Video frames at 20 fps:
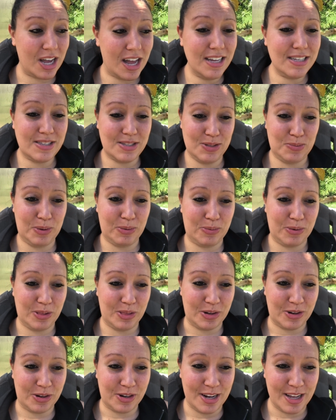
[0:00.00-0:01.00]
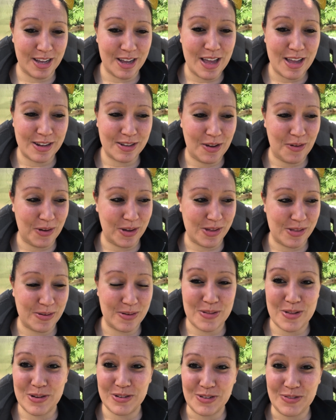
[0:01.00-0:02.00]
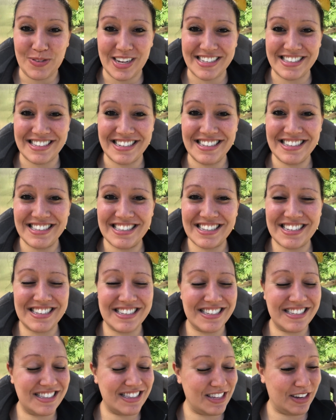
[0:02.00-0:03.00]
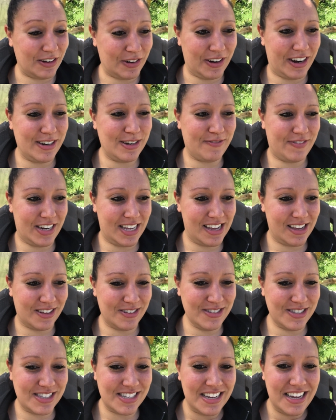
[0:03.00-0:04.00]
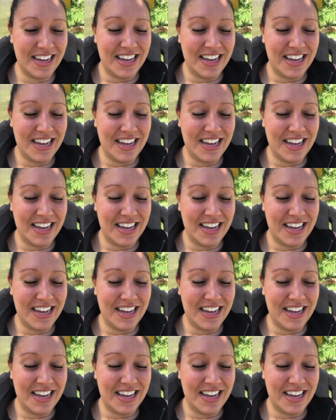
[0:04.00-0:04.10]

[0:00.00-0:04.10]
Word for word: us as we were learning and going through those phases, because they're great videos.